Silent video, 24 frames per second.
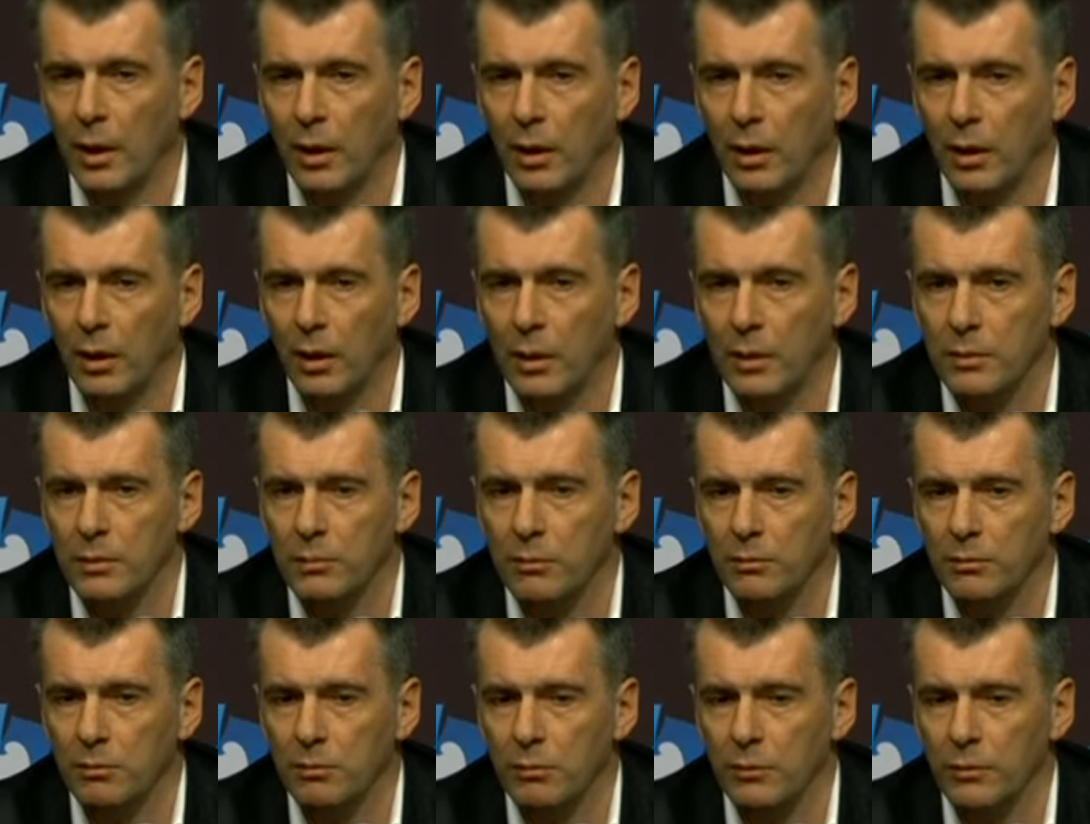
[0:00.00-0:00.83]
Uh,
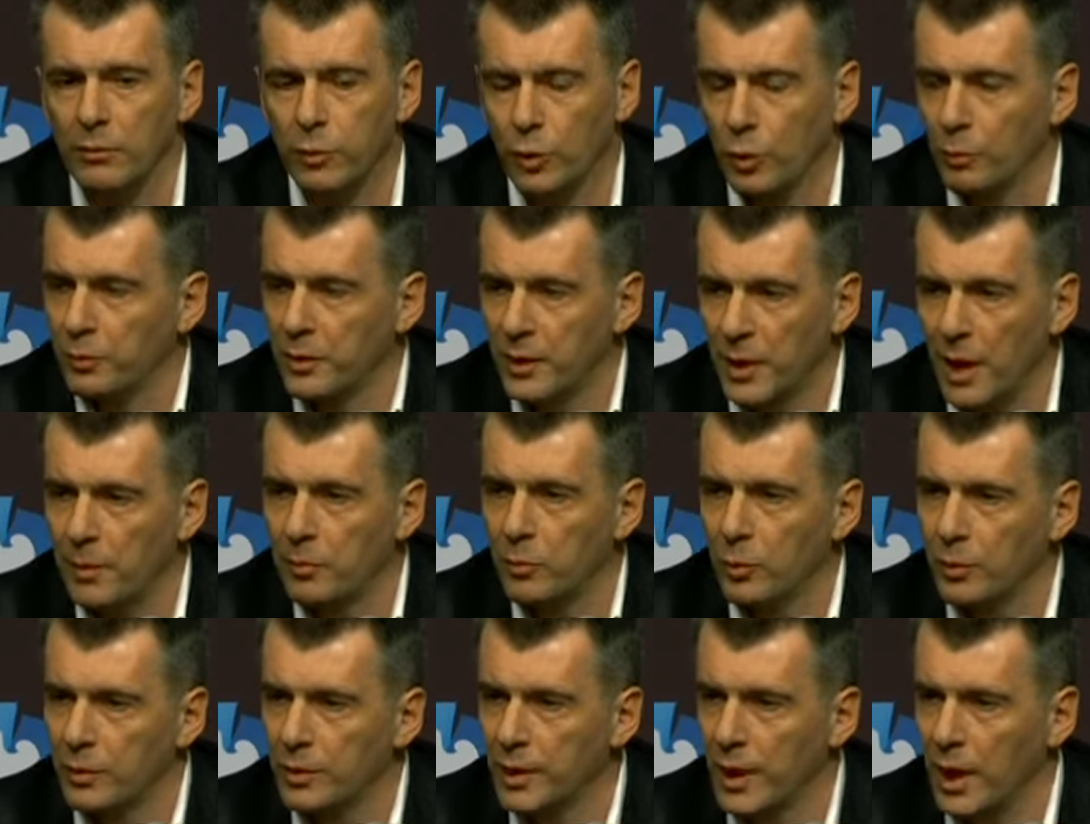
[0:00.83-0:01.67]
from
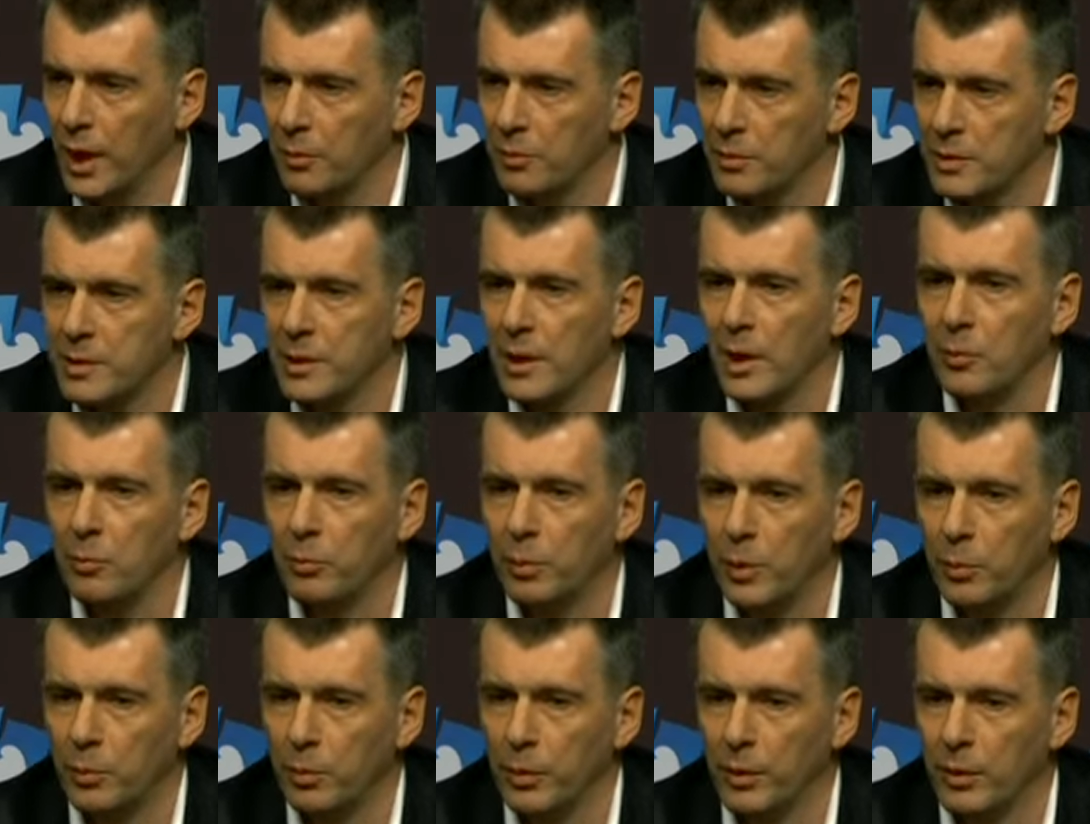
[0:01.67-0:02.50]
time to time,
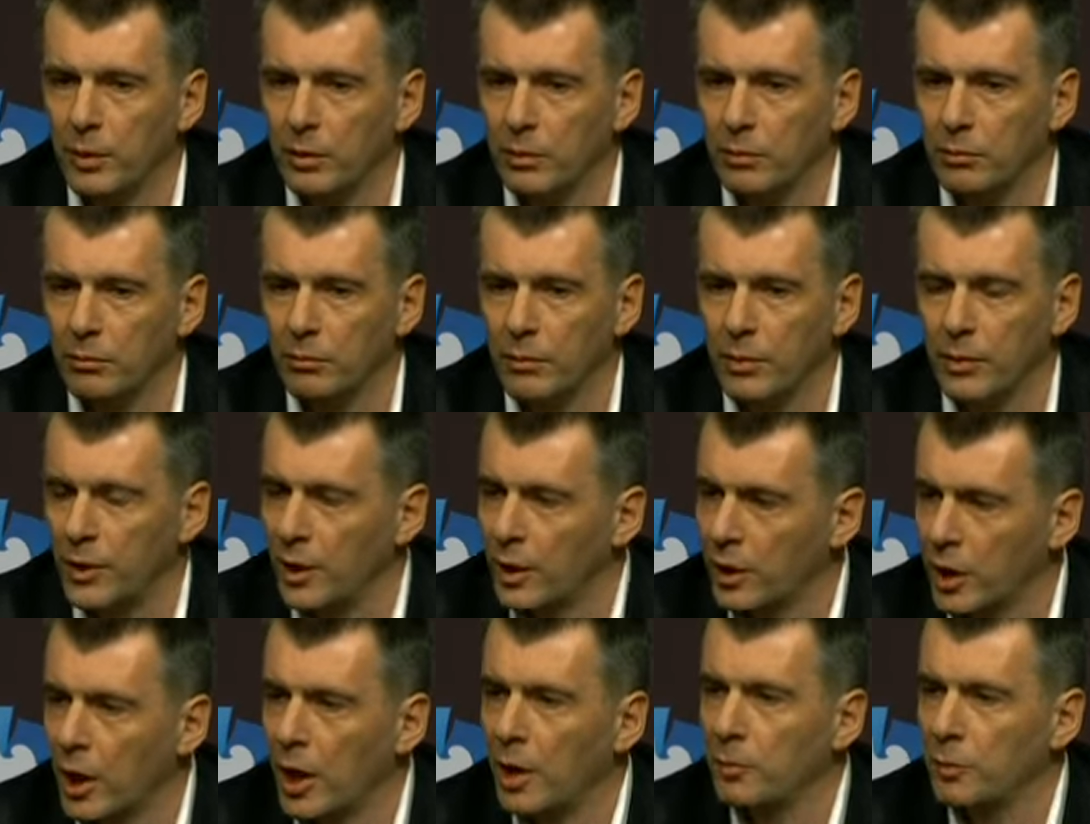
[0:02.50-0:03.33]
some people,
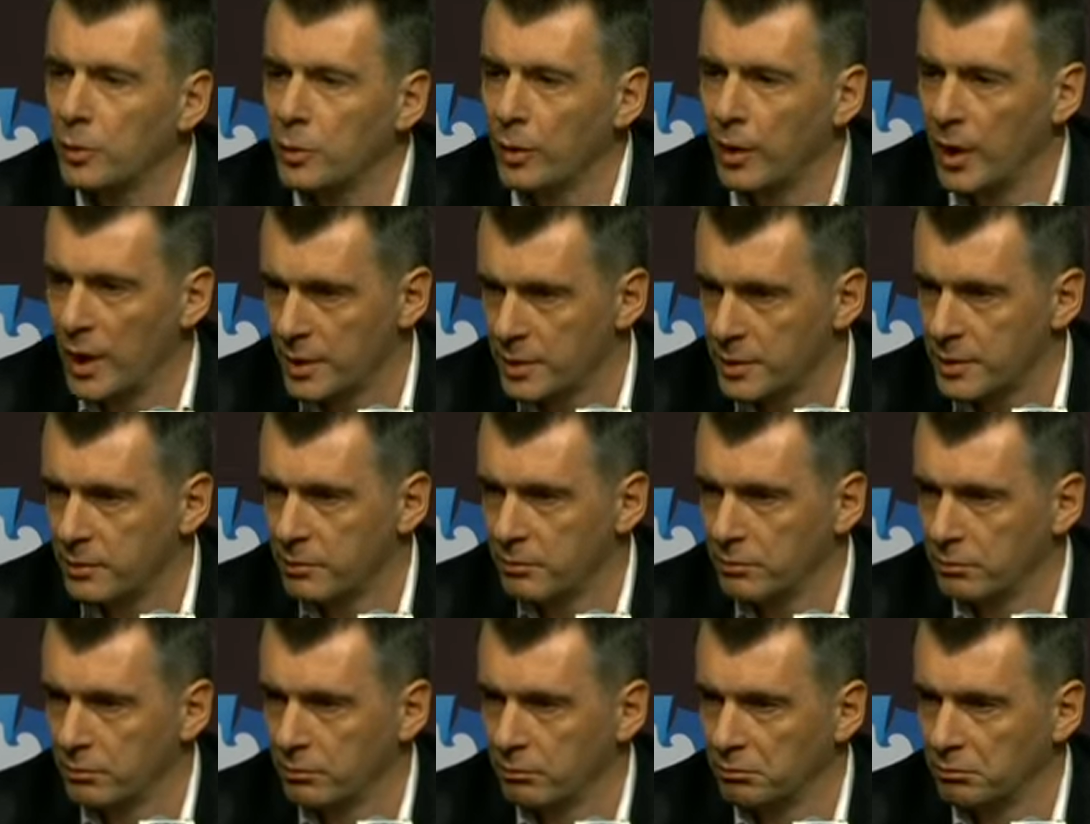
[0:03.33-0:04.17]
they came to us